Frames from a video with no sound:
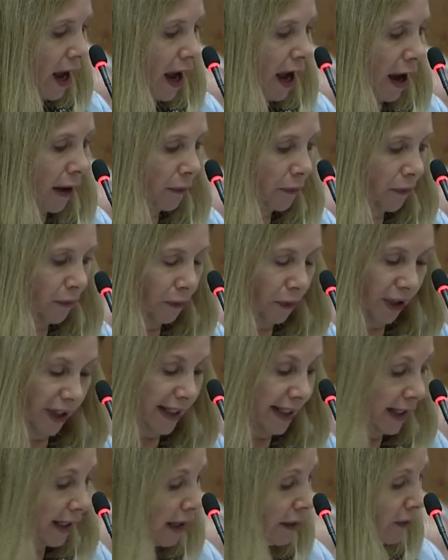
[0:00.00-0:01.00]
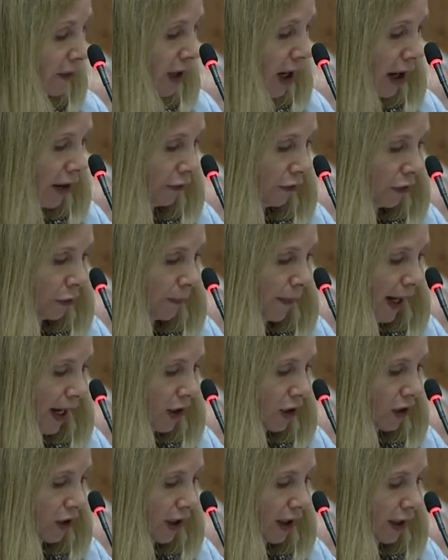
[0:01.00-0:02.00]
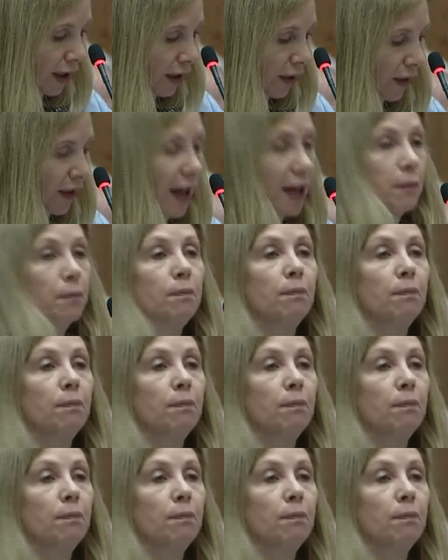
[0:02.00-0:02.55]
I've received confirmation that